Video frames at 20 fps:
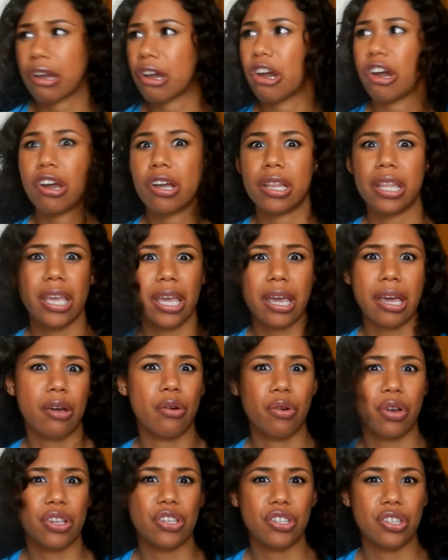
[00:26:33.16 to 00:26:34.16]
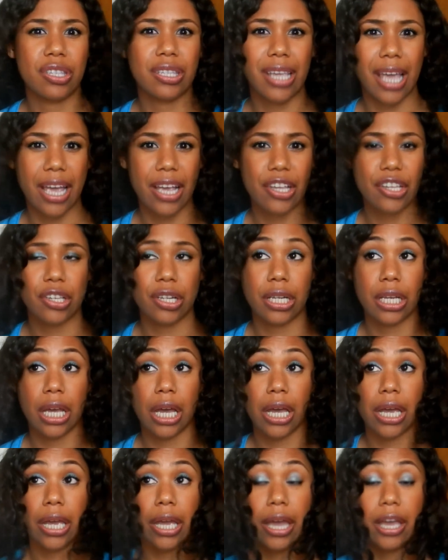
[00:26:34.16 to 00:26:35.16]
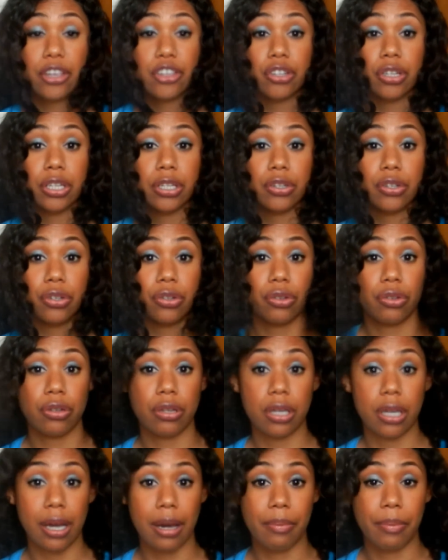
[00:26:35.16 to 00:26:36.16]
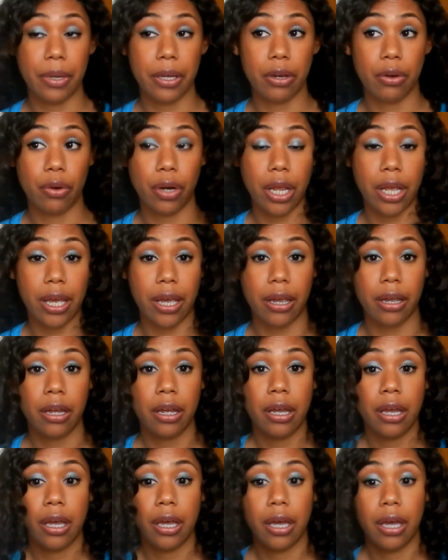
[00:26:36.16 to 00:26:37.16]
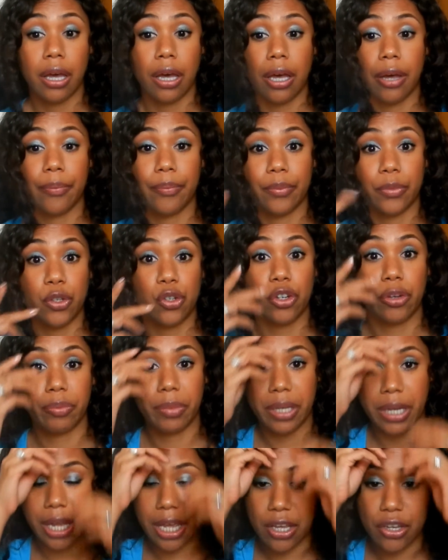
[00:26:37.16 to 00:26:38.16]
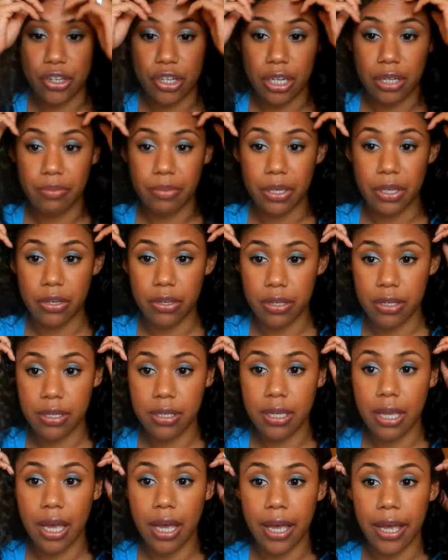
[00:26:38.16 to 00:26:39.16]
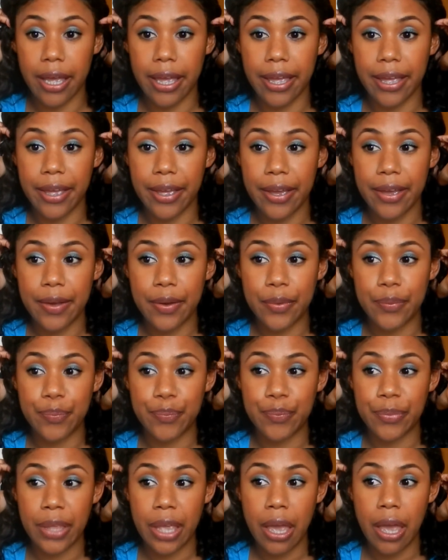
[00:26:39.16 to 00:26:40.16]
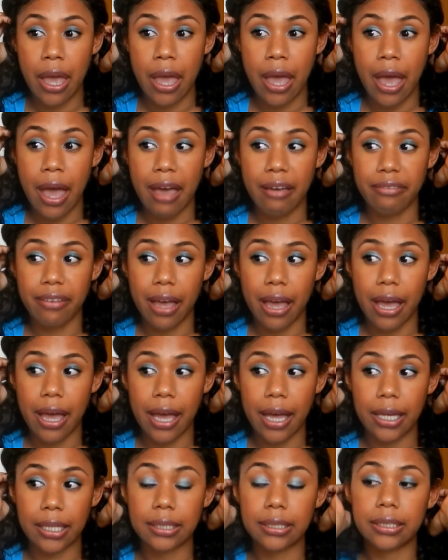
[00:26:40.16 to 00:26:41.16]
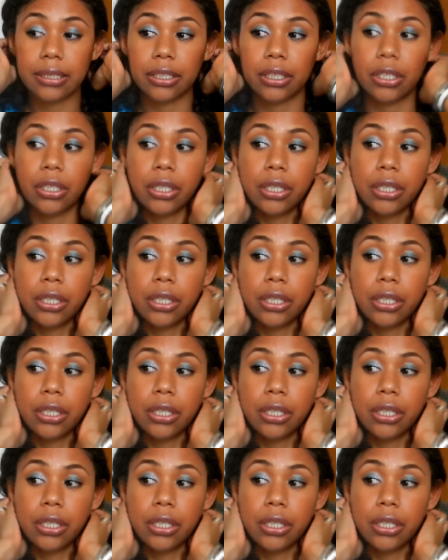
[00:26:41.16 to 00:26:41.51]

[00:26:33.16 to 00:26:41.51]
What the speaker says: curly hair questions. Actually, I actually cut my own hair, trim it actually, because I have had